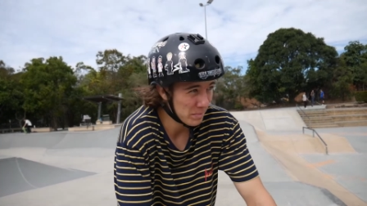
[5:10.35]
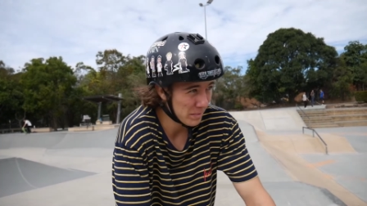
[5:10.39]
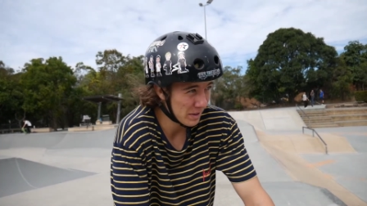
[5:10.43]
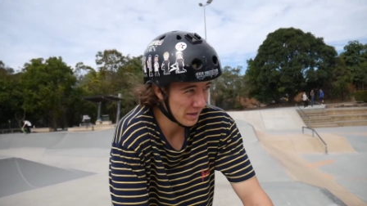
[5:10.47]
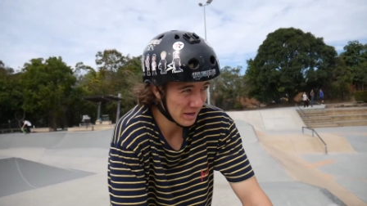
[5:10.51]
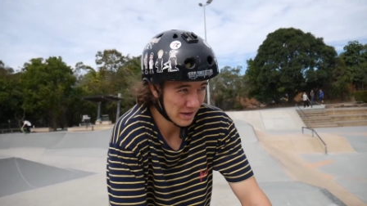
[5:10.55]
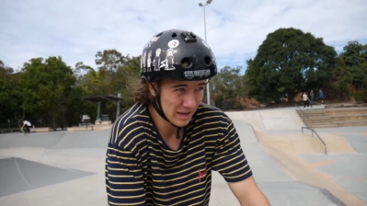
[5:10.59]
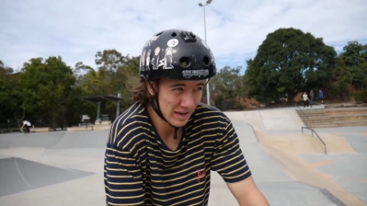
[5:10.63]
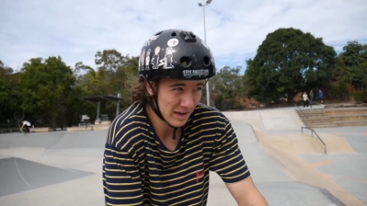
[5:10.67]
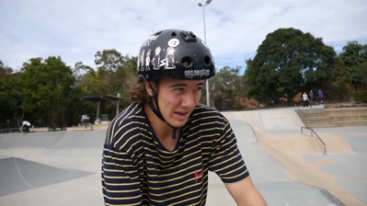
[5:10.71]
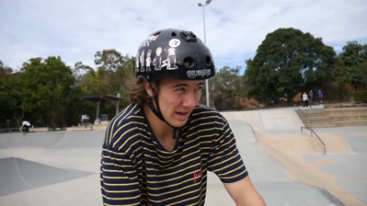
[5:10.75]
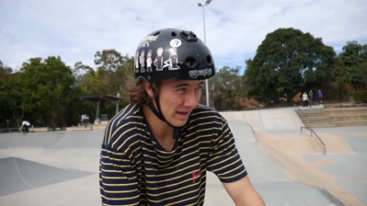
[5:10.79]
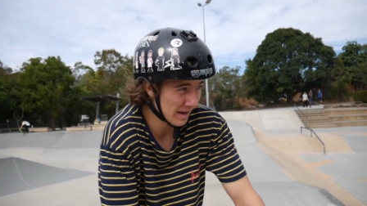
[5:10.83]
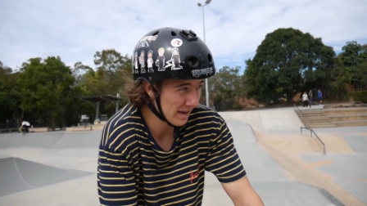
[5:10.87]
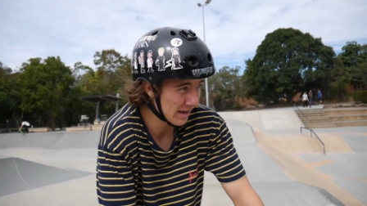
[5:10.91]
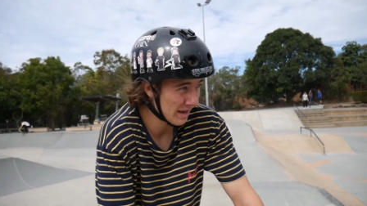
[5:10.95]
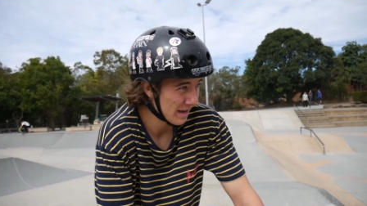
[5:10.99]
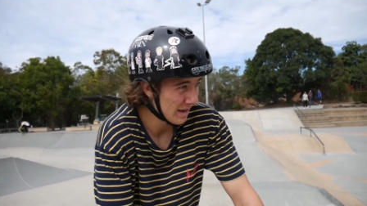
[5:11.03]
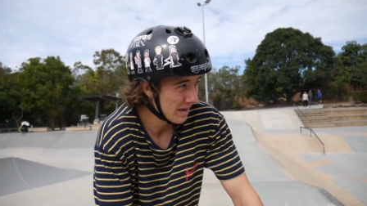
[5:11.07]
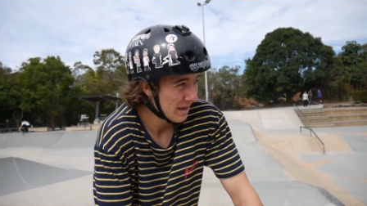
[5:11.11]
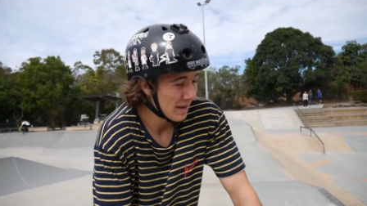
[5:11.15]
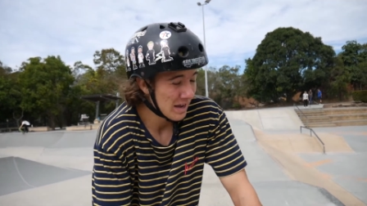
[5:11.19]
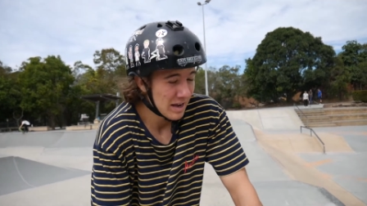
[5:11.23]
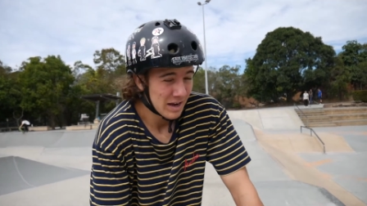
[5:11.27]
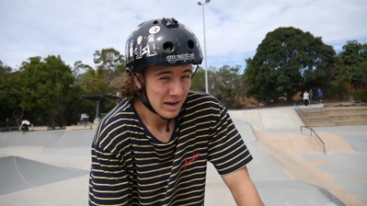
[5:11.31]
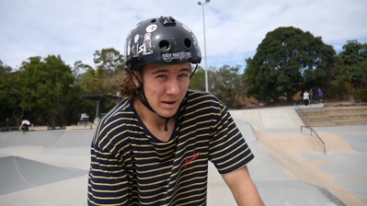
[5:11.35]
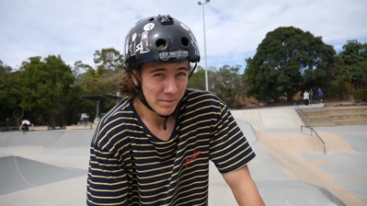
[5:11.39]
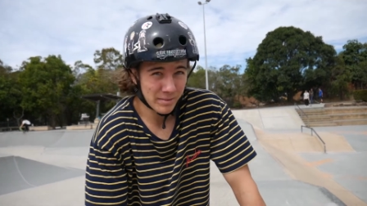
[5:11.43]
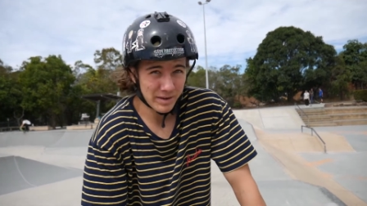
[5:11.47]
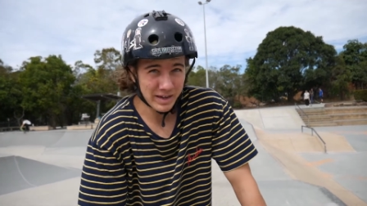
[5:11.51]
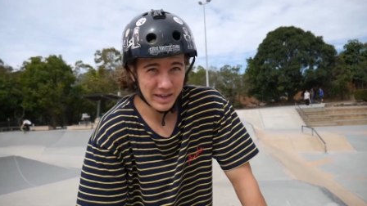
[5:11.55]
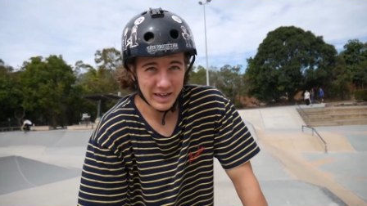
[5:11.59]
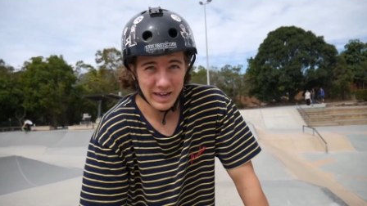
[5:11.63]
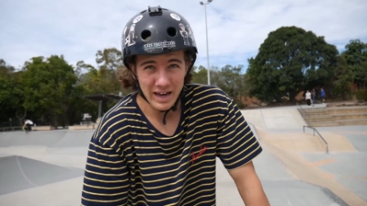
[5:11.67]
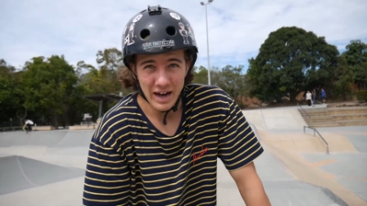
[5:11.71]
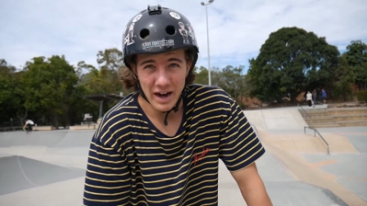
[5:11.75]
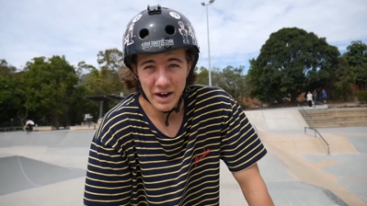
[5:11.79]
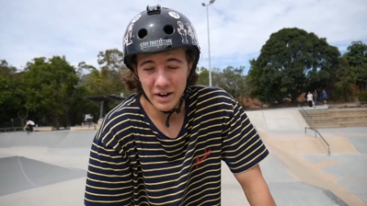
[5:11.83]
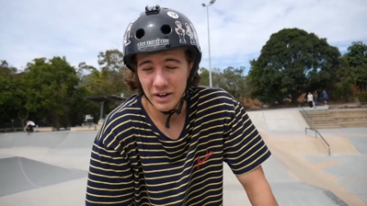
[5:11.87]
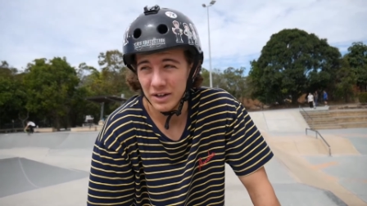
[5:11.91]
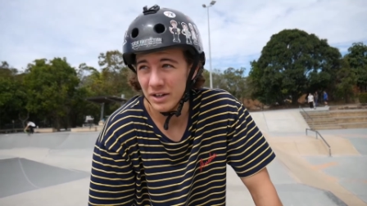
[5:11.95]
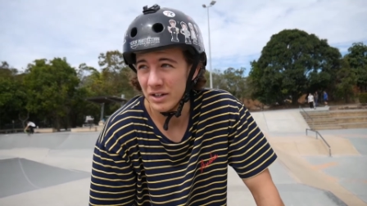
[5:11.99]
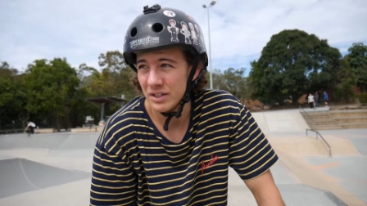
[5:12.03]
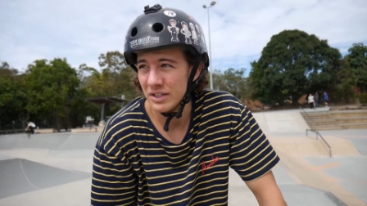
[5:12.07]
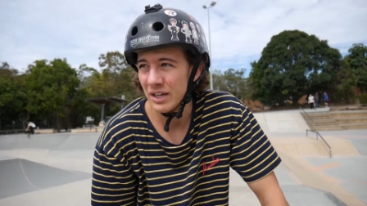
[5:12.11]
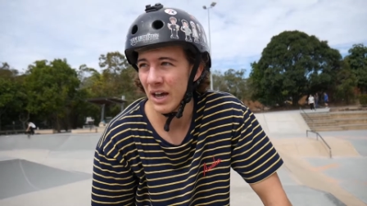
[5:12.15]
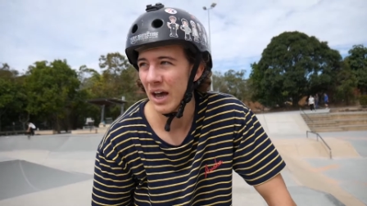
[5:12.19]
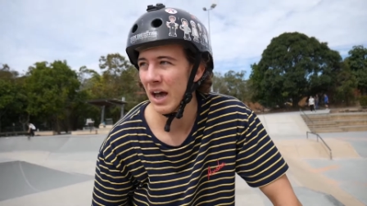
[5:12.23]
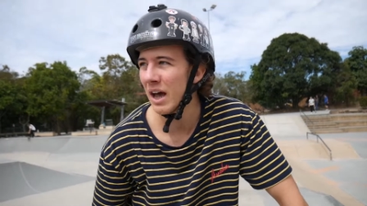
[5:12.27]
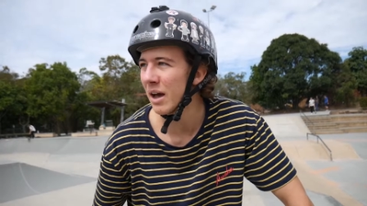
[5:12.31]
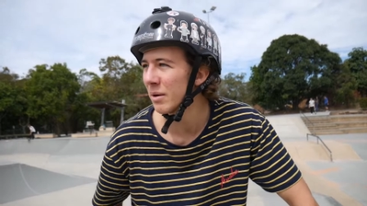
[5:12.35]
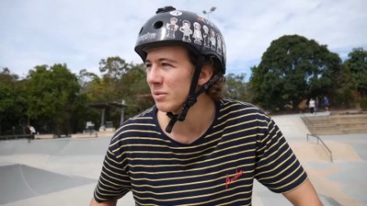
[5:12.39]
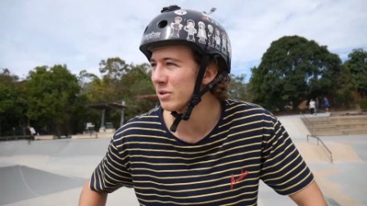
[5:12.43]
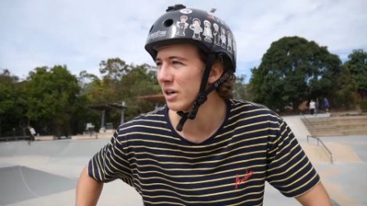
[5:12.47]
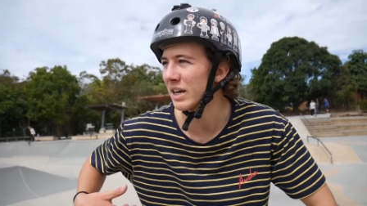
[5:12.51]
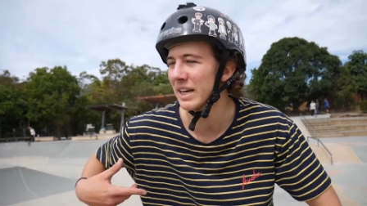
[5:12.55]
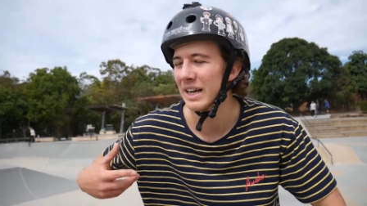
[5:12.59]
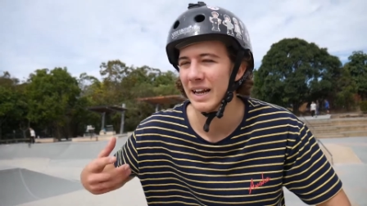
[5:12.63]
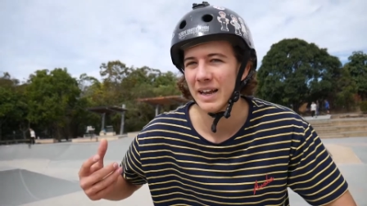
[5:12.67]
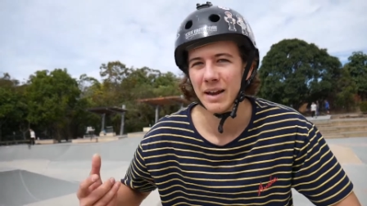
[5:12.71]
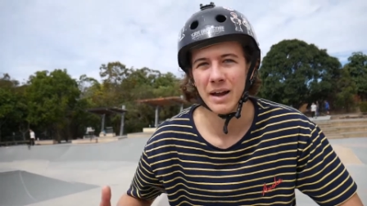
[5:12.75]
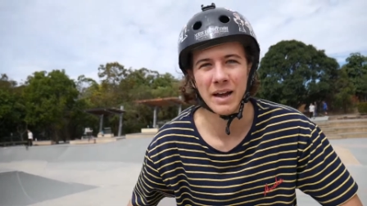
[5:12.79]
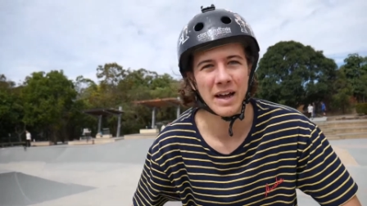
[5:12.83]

but I'm gonna count it because I'm trying to get